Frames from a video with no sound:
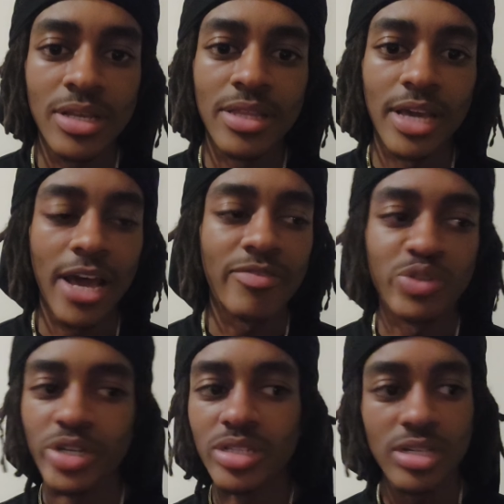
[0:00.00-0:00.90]
they have
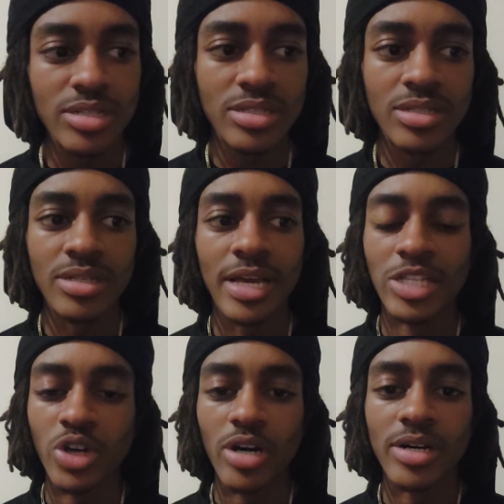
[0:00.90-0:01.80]
tricked us
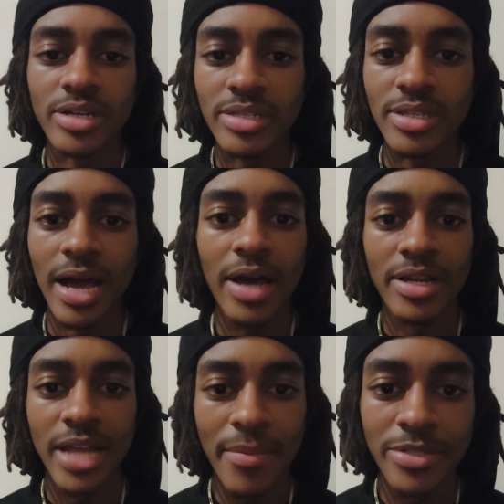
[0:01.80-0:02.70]
and taught us how to
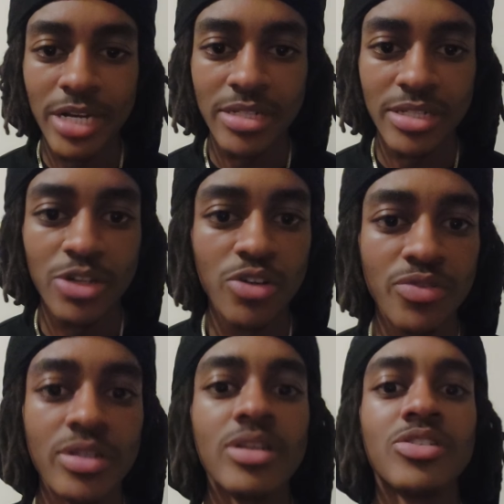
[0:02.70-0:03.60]
damage ourselves